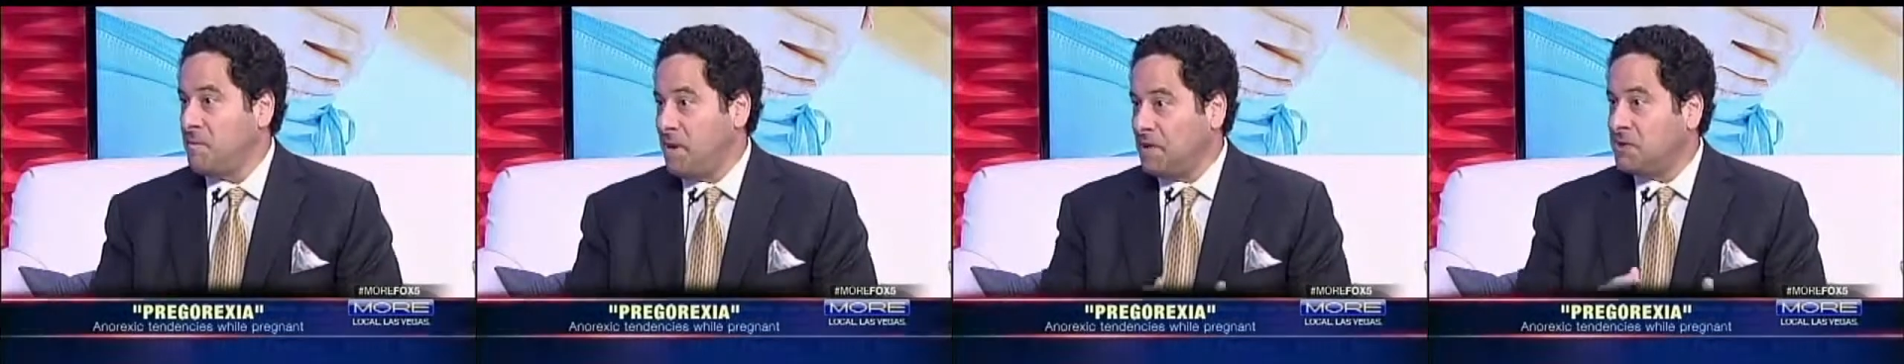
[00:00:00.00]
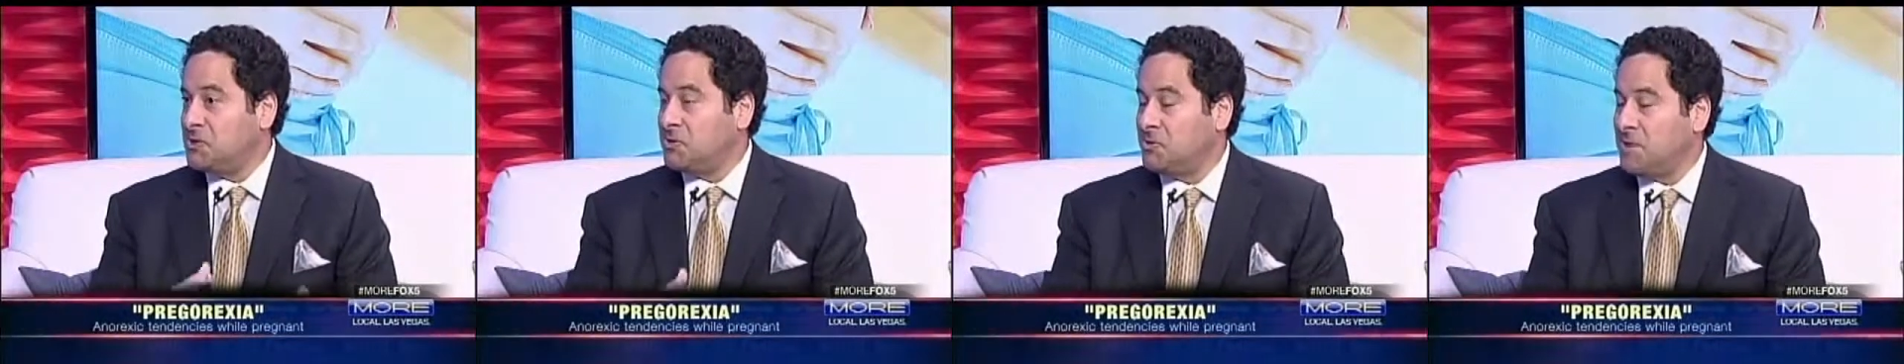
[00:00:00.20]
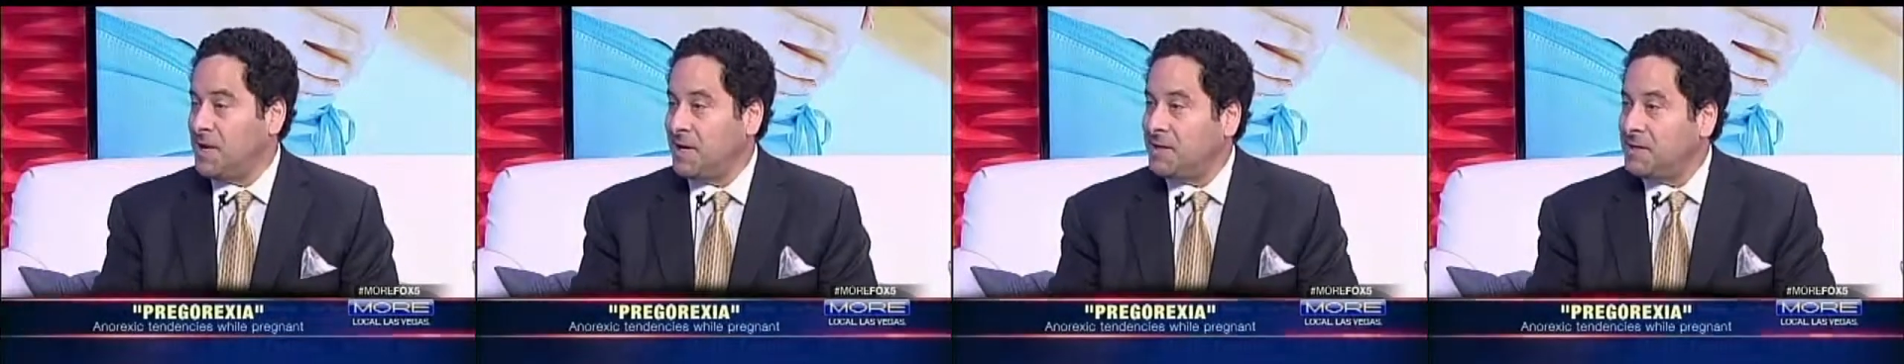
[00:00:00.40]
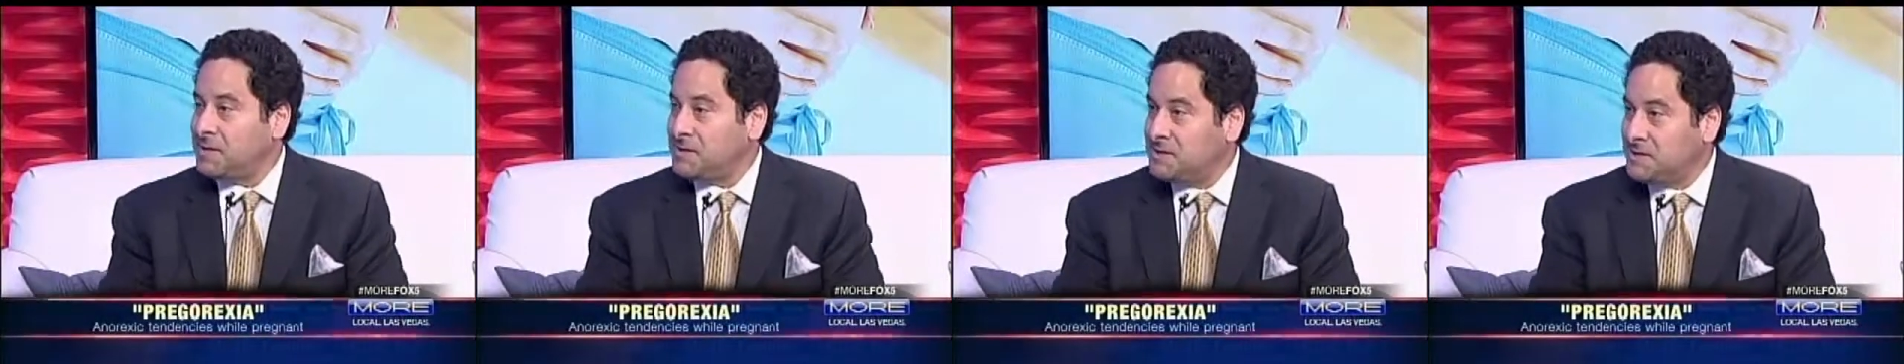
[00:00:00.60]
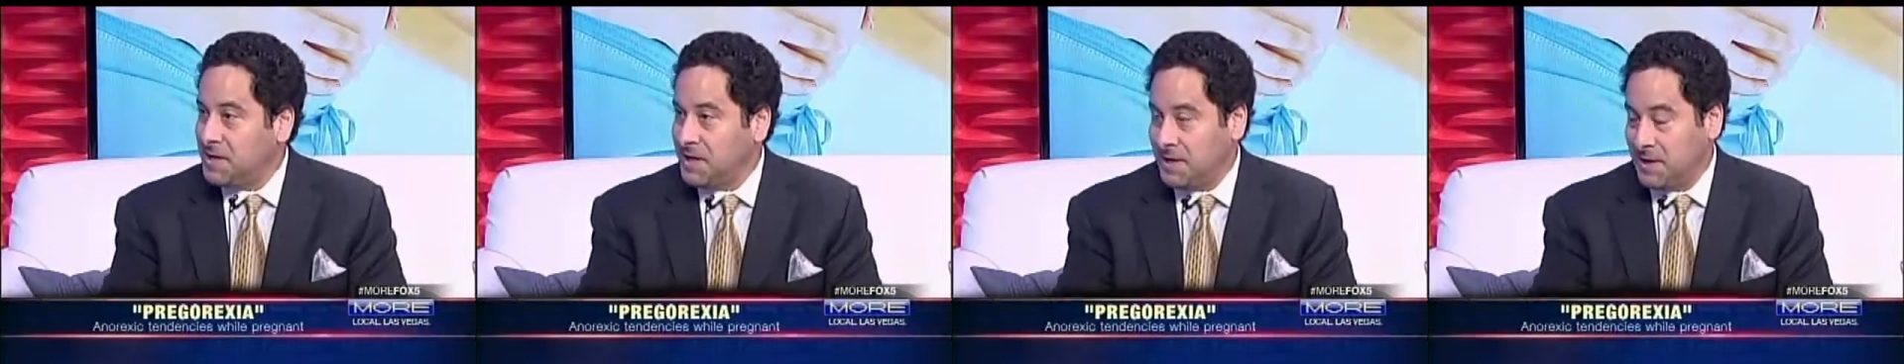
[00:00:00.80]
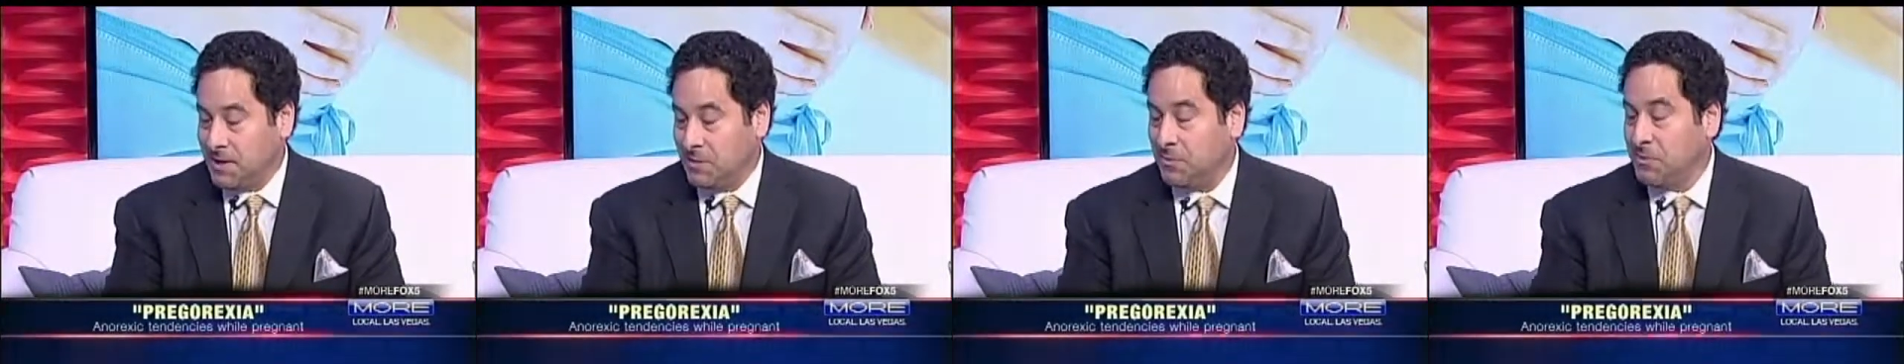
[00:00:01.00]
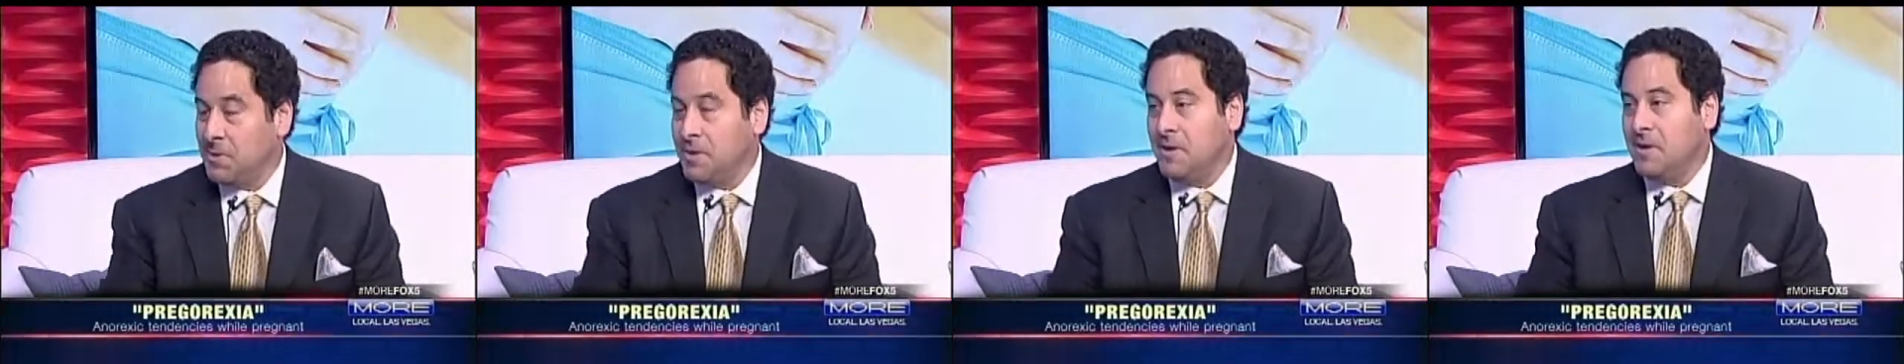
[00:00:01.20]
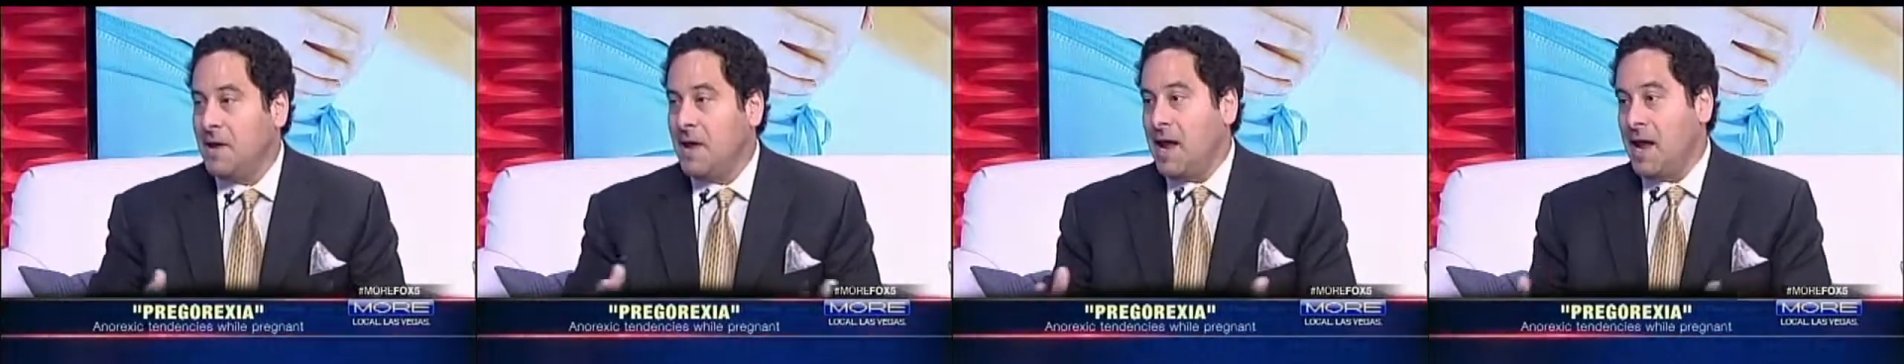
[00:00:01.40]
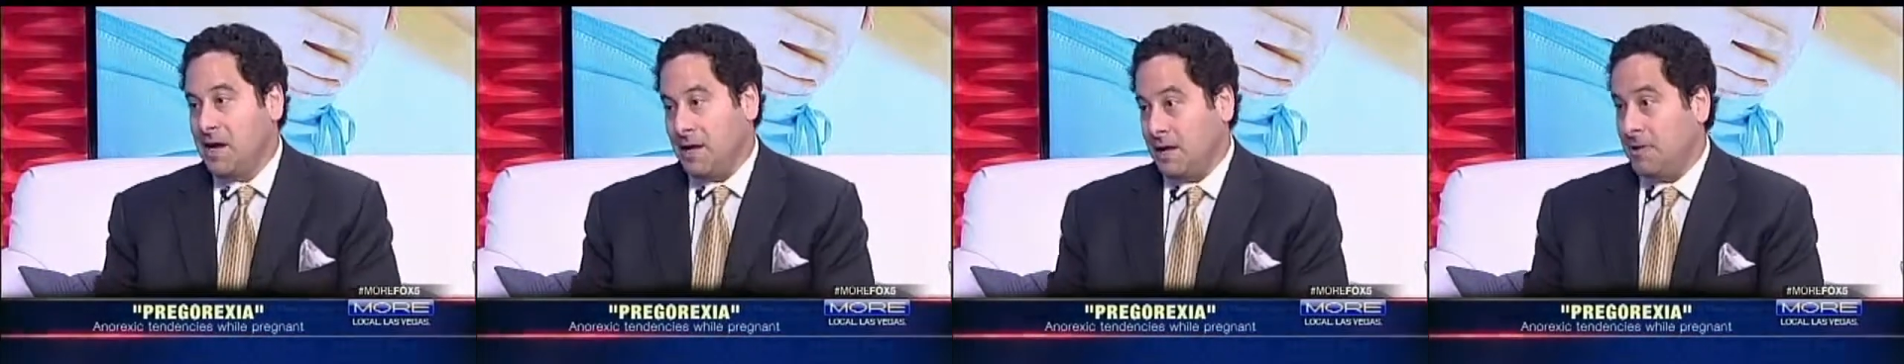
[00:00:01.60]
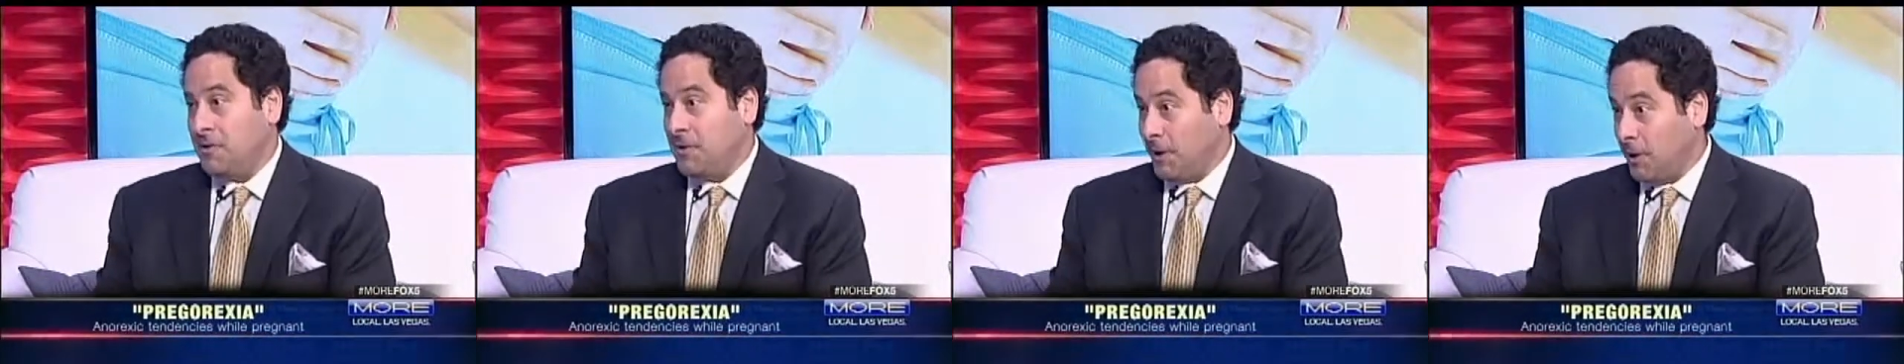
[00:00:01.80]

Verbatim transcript: make sure they continue any